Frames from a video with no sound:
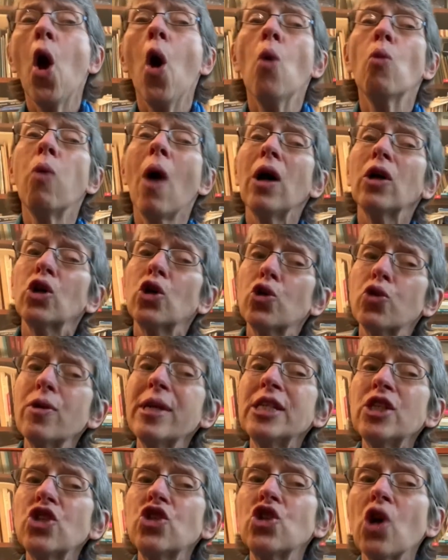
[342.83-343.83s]
While
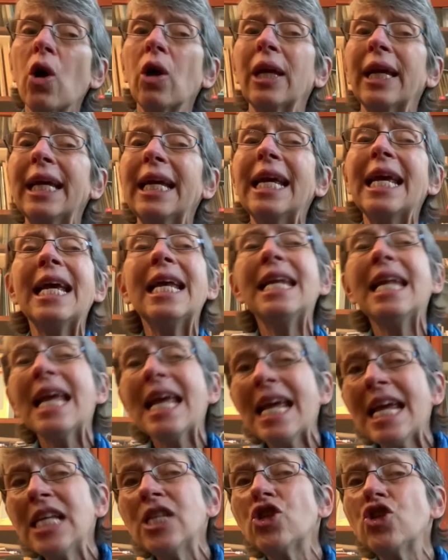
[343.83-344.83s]
Chris Jolly, in
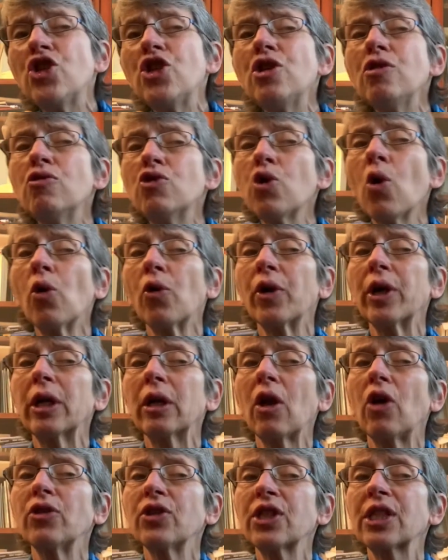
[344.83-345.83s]
his tutorial
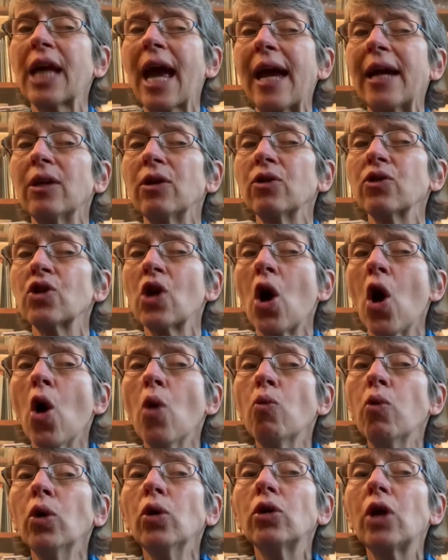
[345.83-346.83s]
on scales,
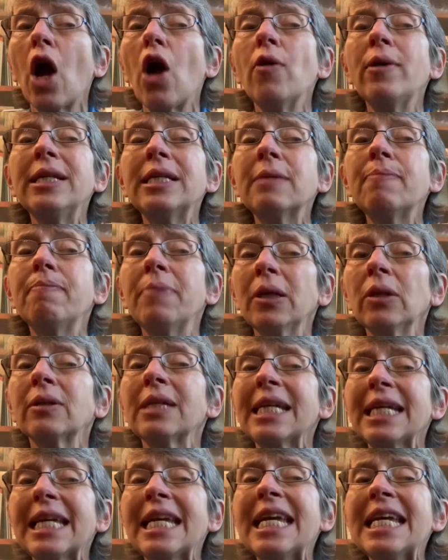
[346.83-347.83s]
will go into
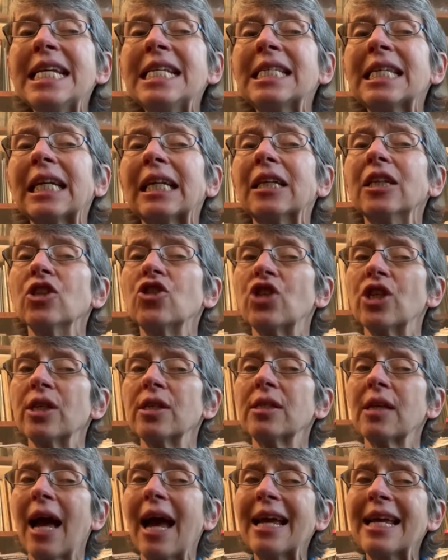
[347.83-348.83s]
building key
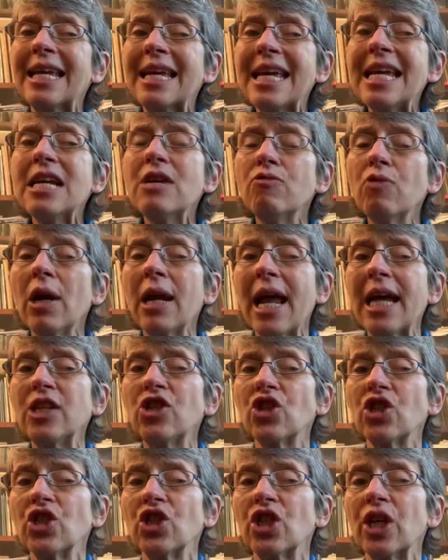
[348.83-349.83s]
signatures and key
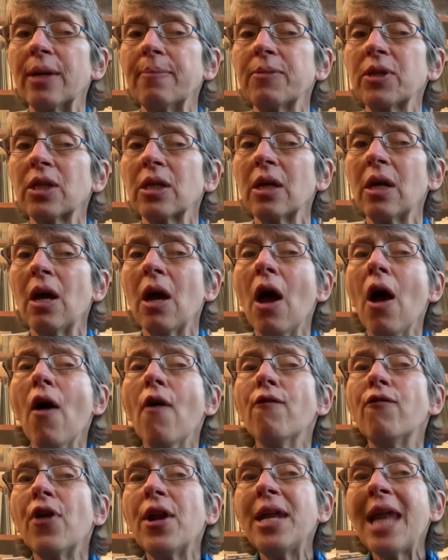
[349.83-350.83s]
relationships,
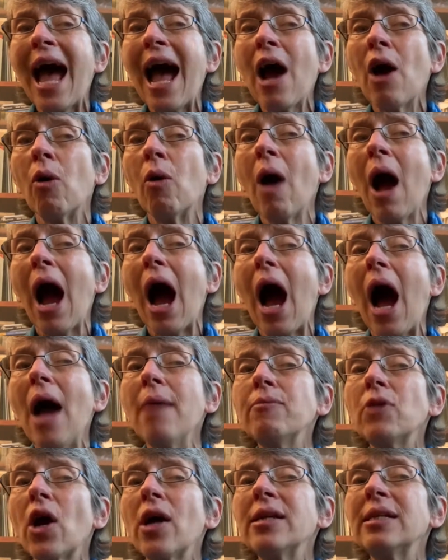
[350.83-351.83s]
for now
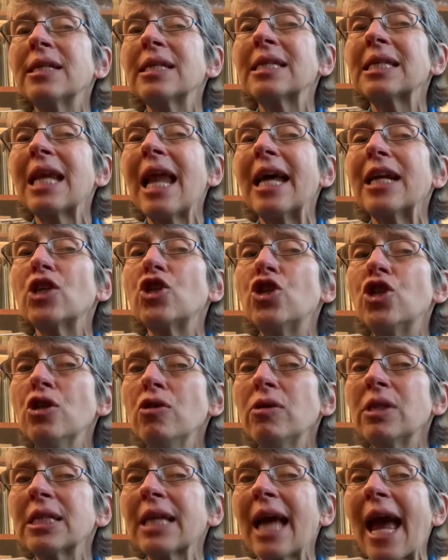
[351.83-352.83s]
I'm going to select two
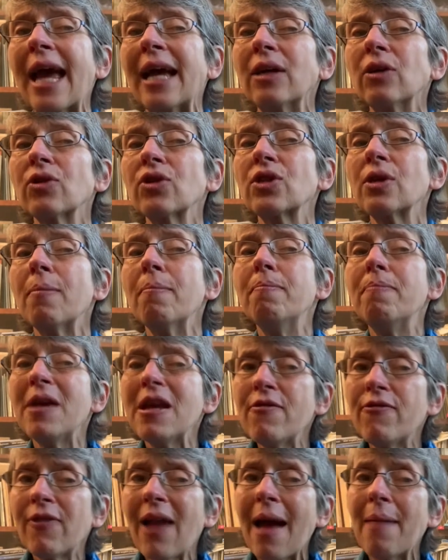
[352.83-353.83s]
scales, B
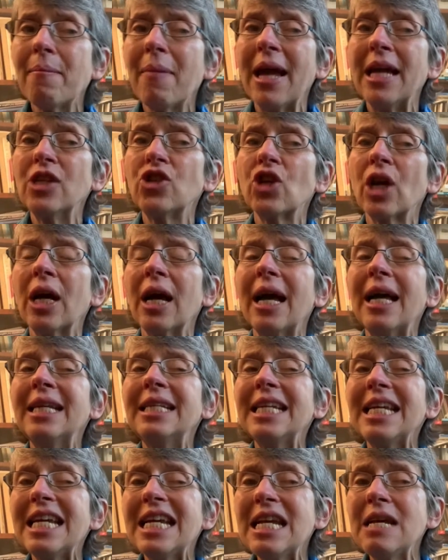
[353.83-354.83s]
flat major and
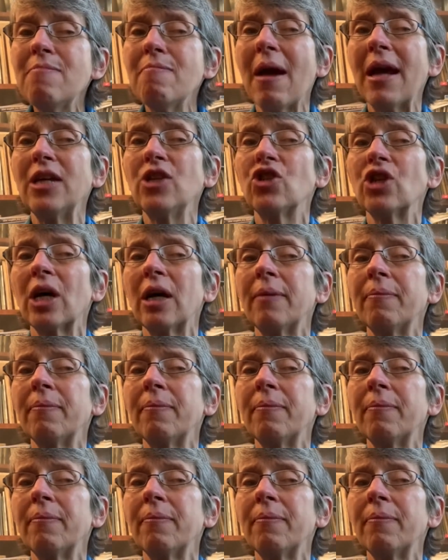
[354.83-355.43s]
E major.